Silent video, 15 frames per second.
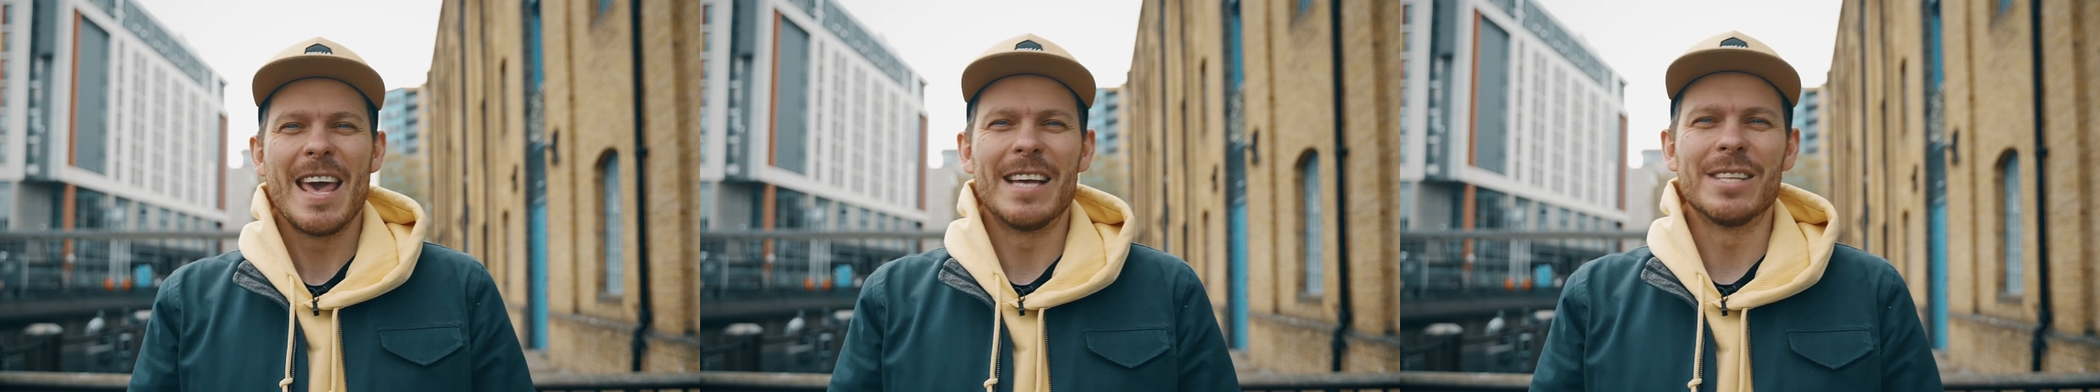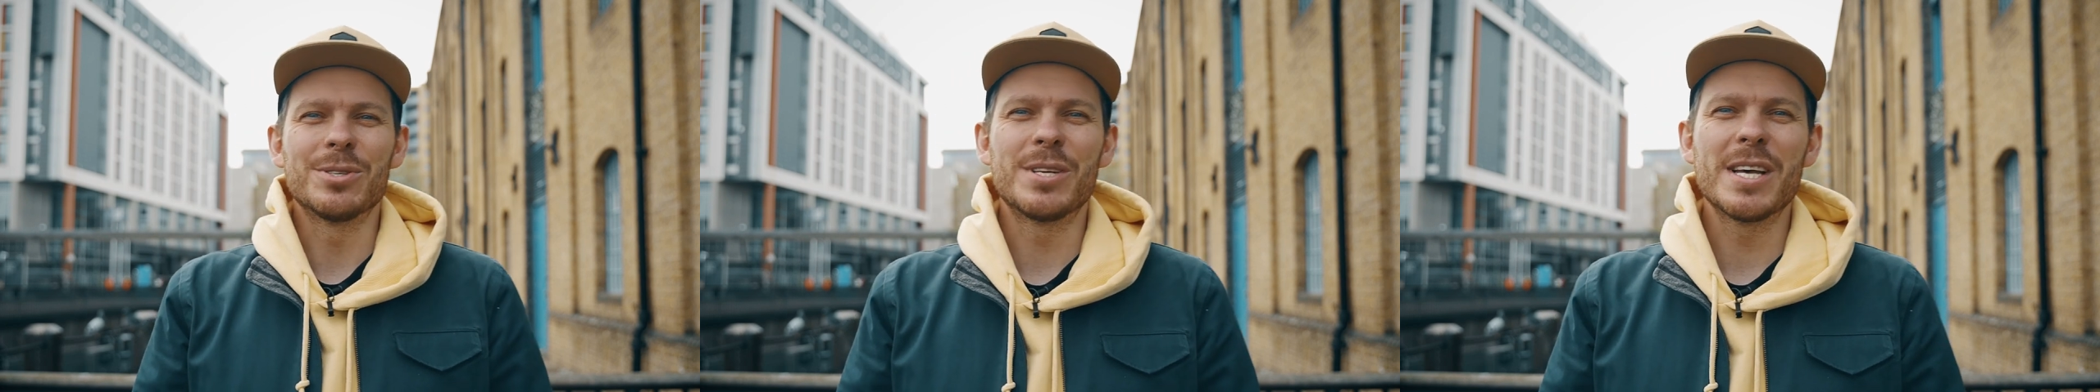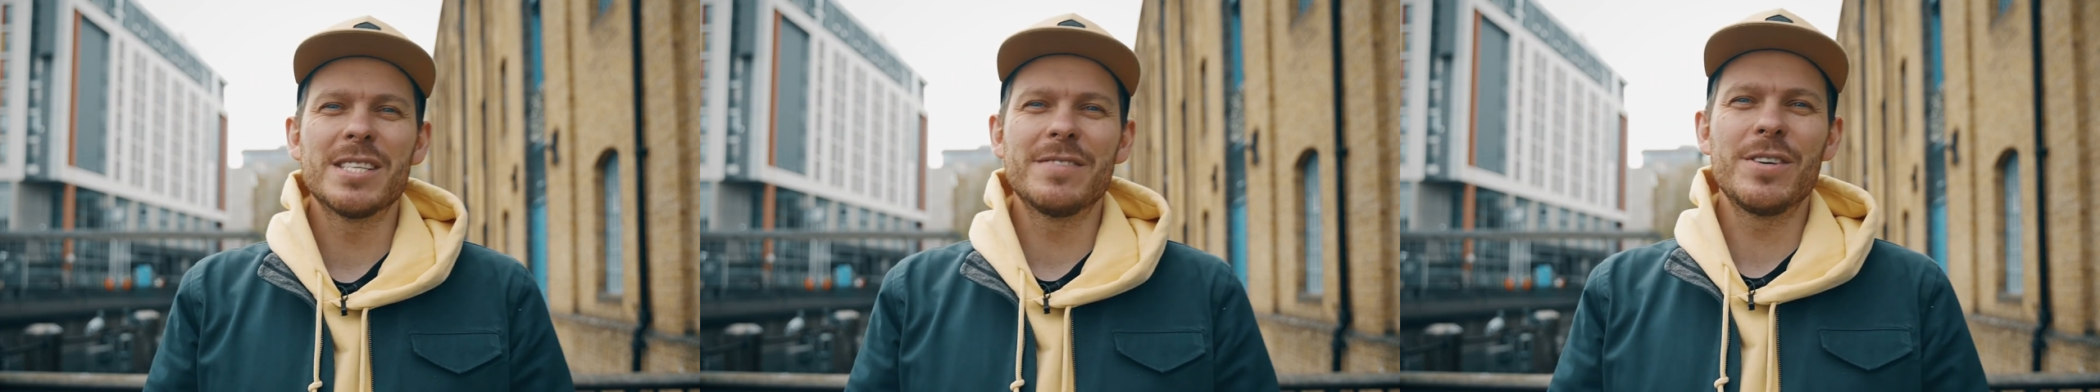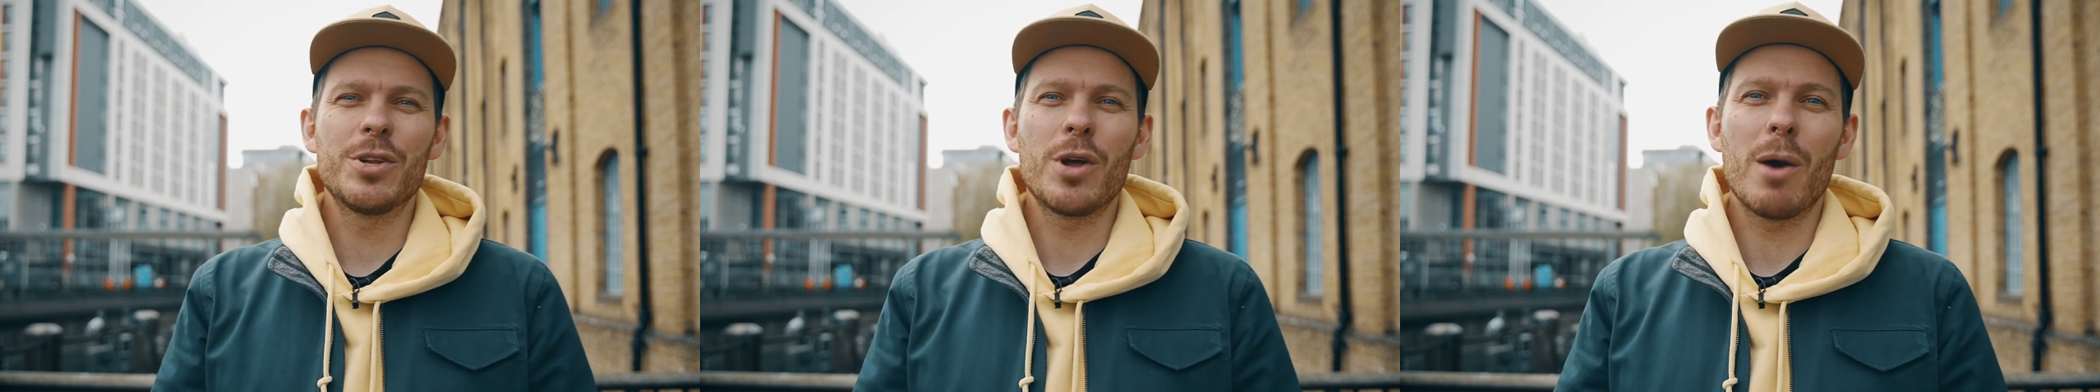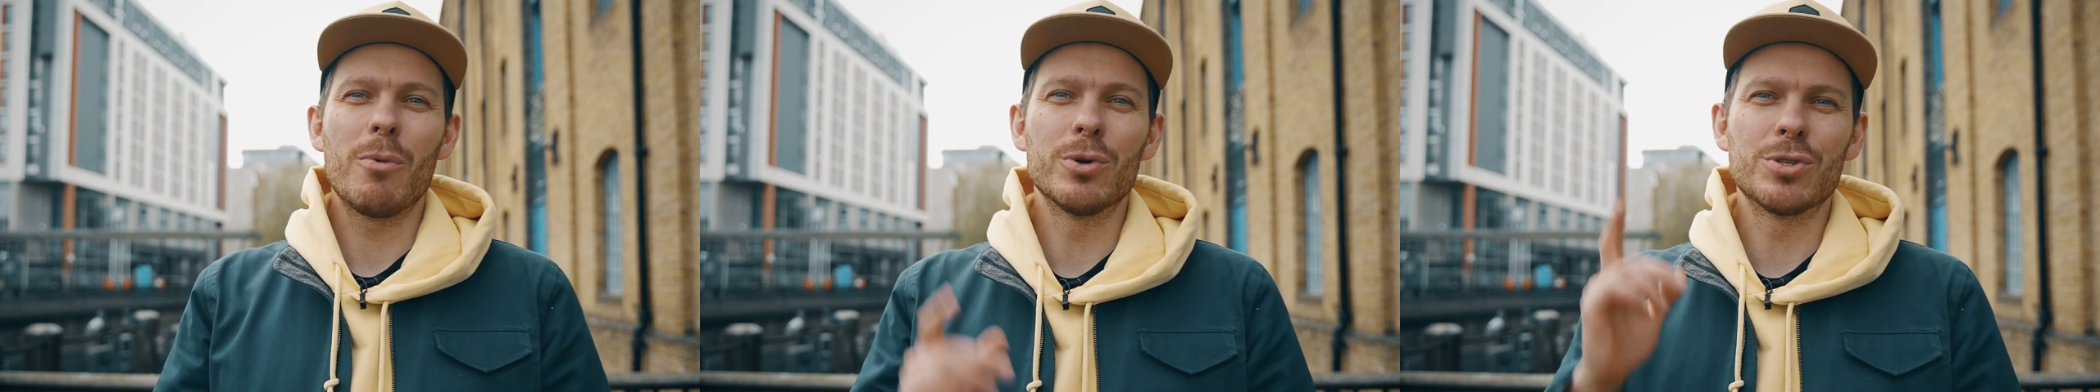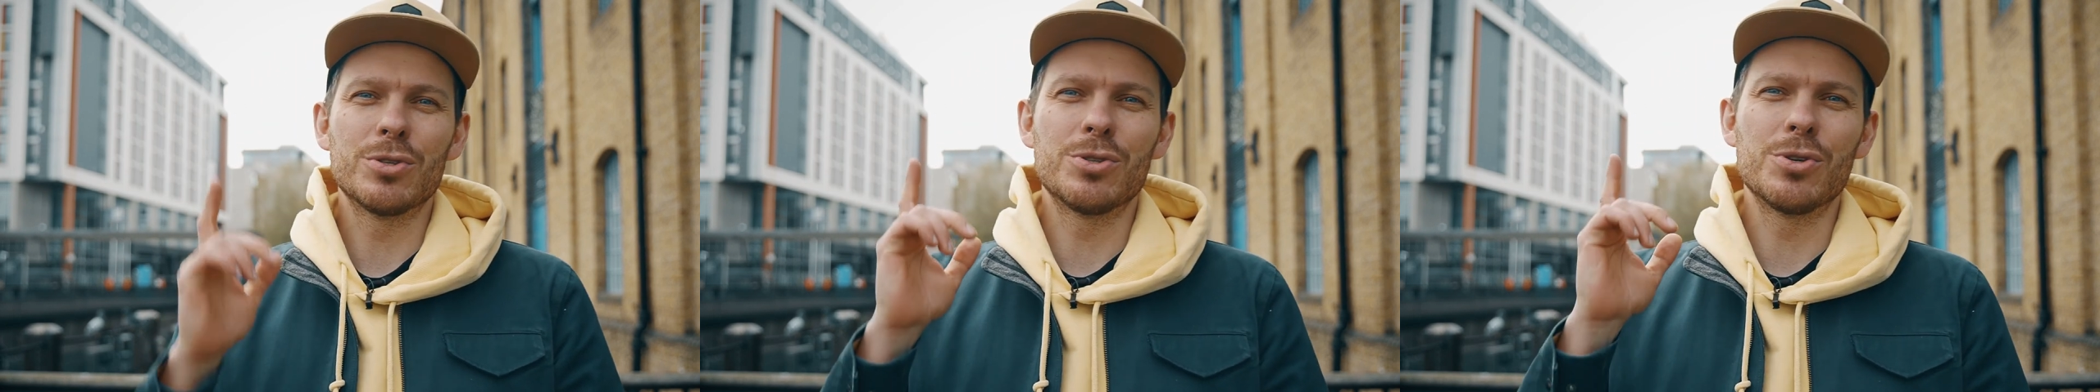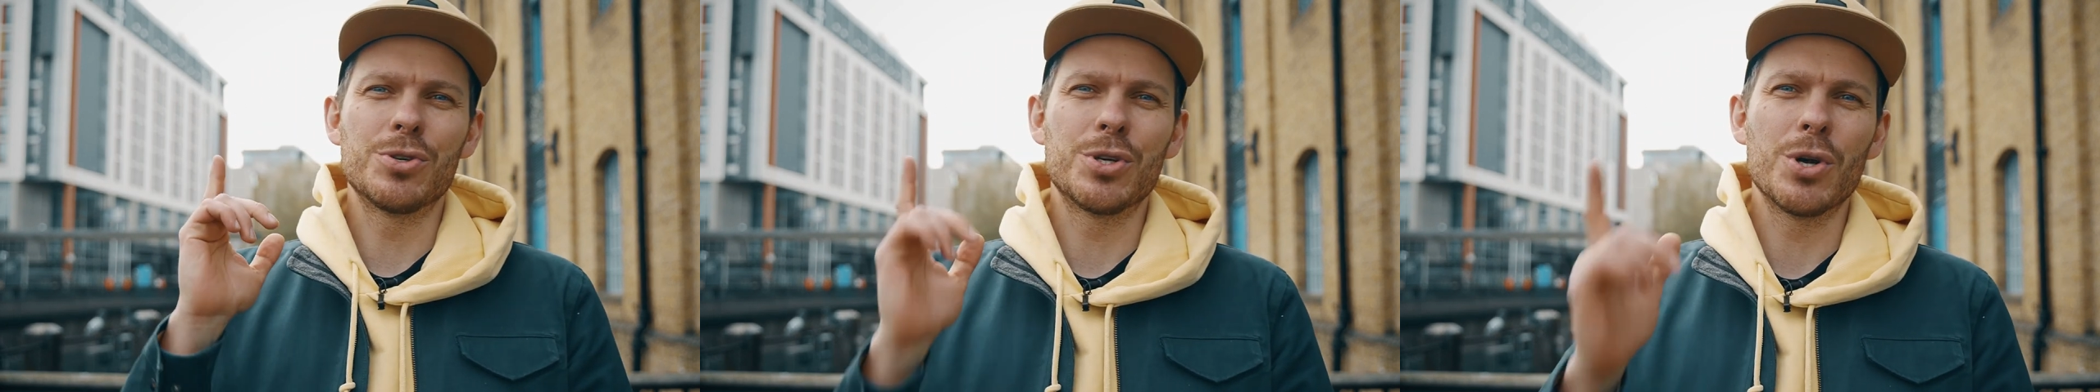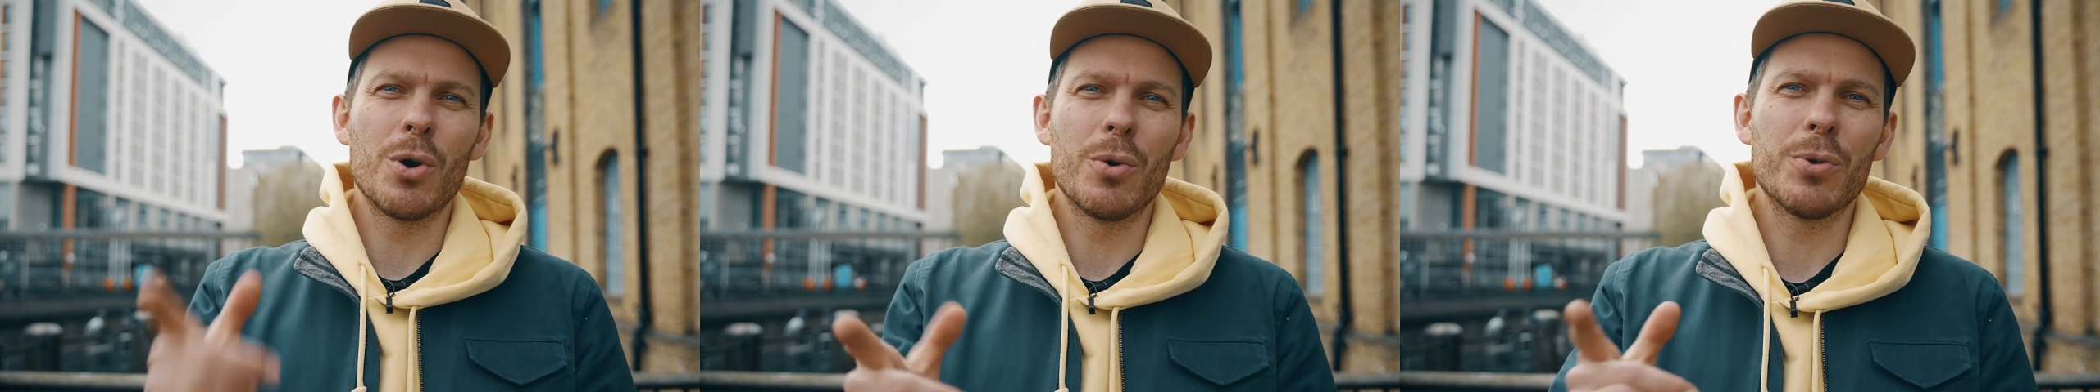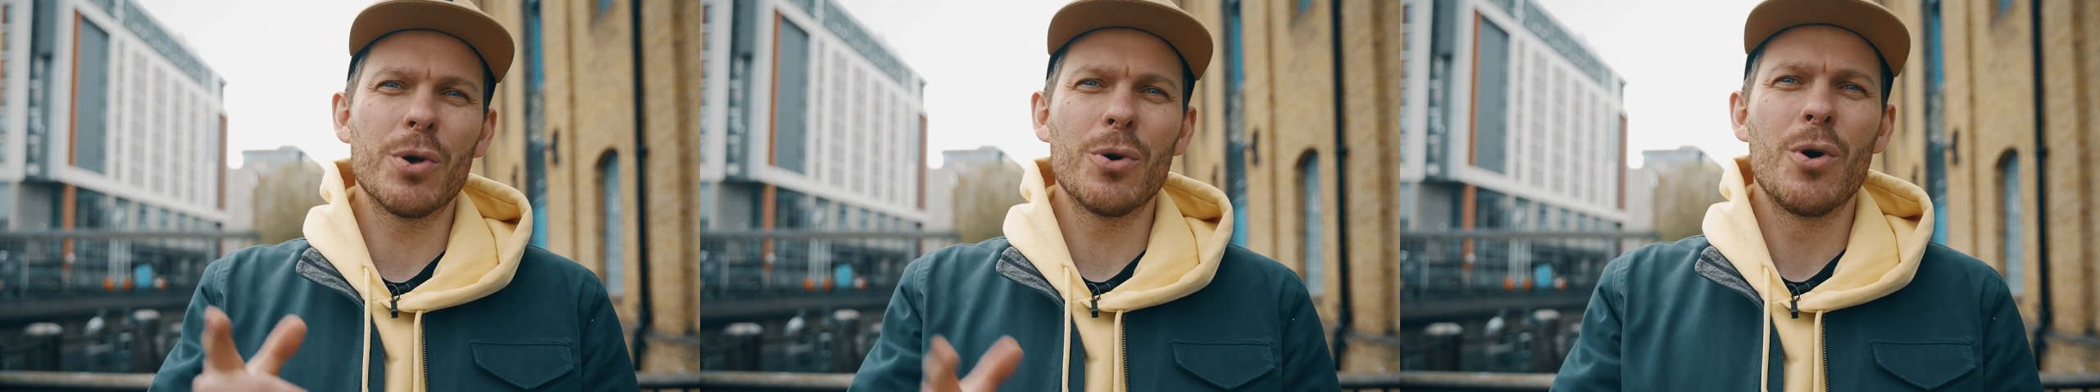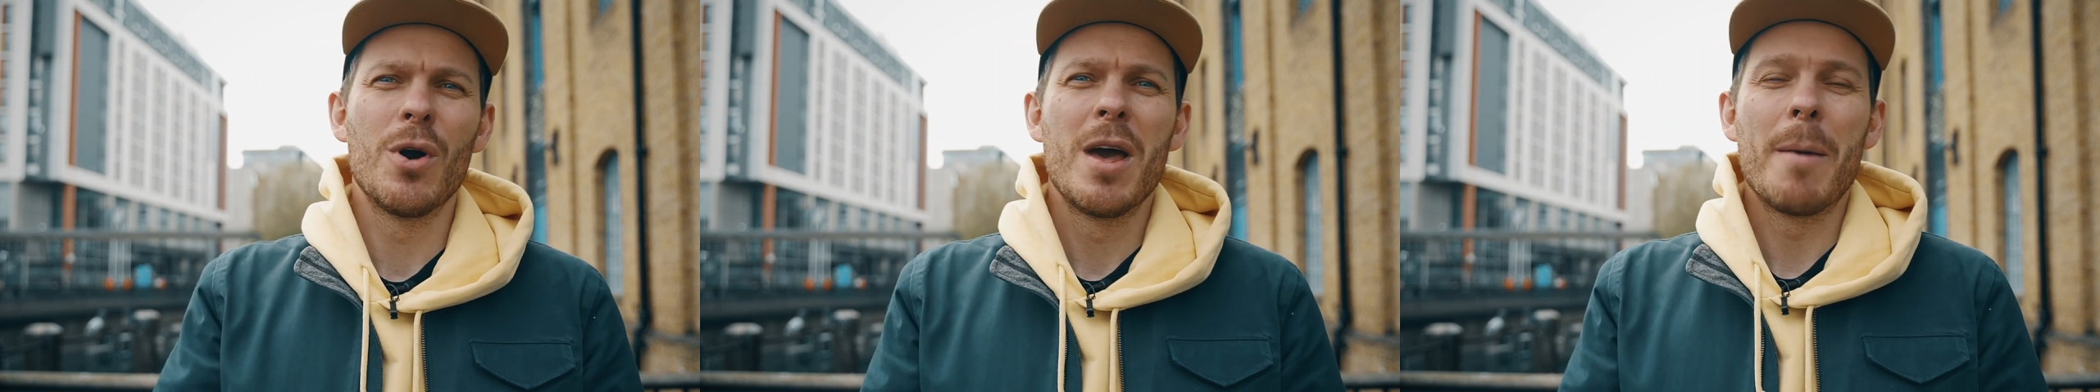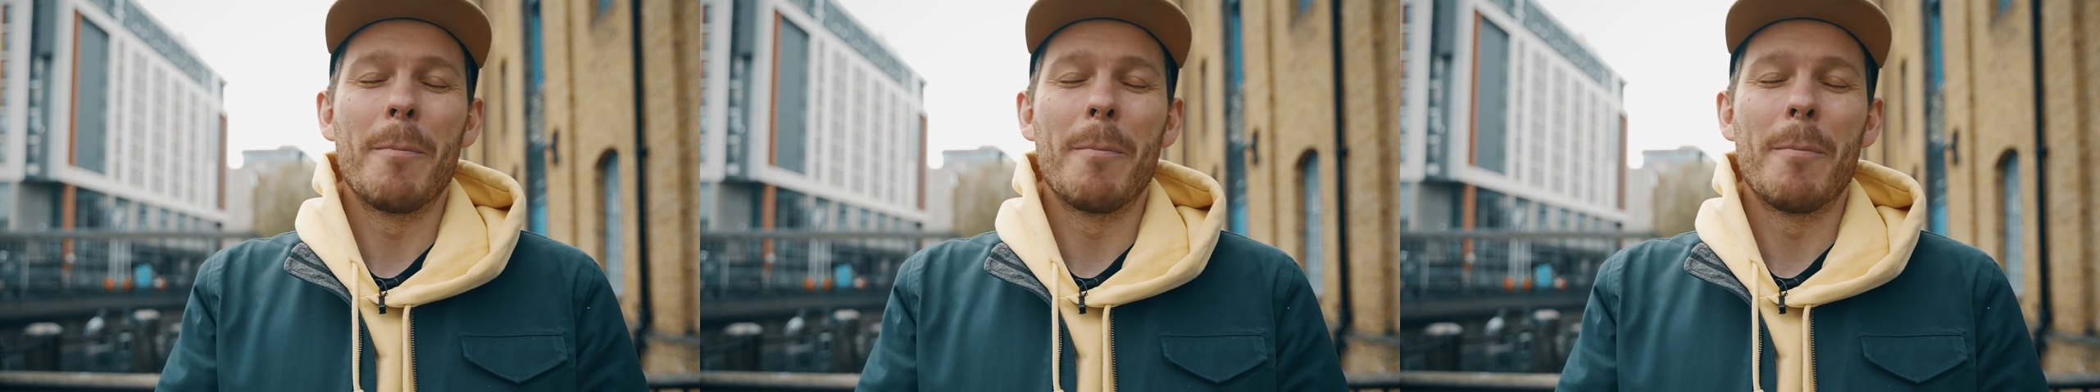In today's video I wanted to show you